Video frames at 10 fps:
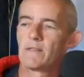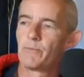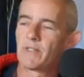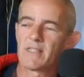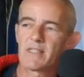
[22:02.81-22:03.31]

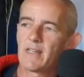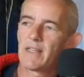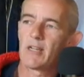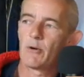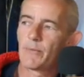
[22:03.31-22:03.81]
But this
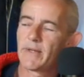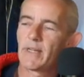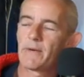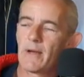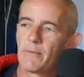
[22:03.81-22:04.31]
guy now, I mean,
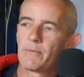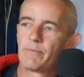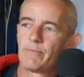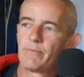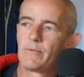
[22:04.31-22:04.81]
I've
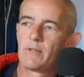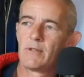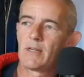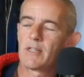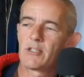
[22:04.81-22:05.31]
been
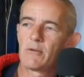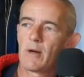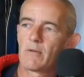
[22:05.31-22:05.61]
nearly 2